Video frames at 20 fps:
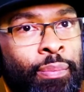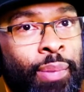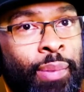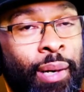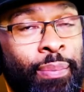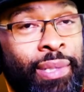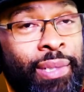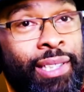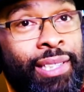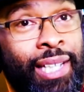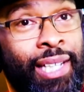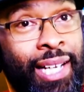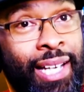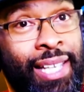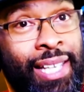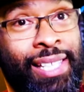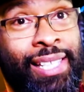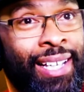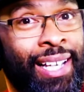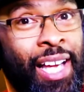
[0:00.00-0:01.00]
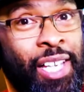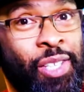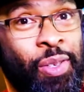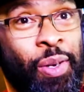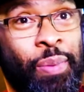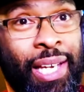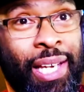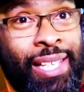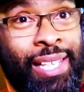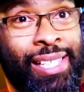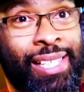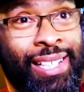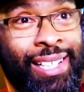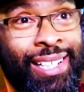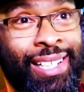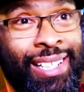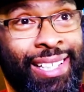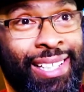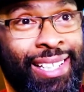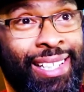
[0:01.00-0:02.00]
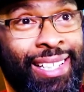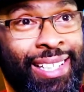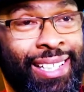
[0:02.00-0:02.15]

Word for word: Bumpy Johnson. That's what I'm guessing it is.